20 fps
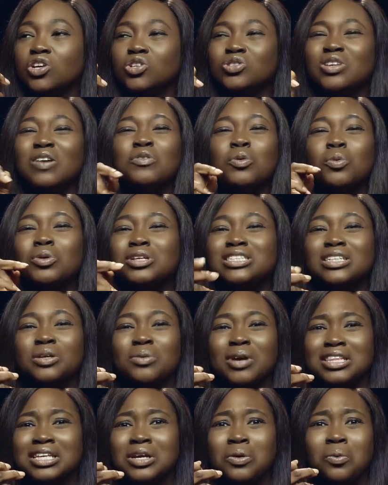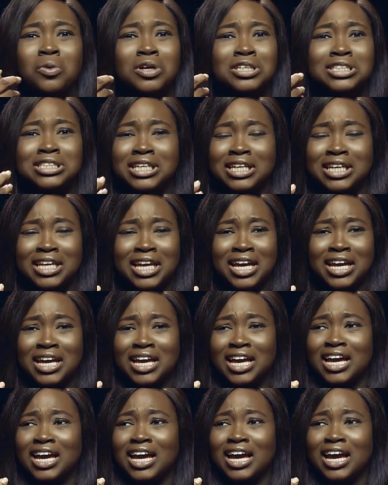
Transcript: So every once in a while, I think once a year,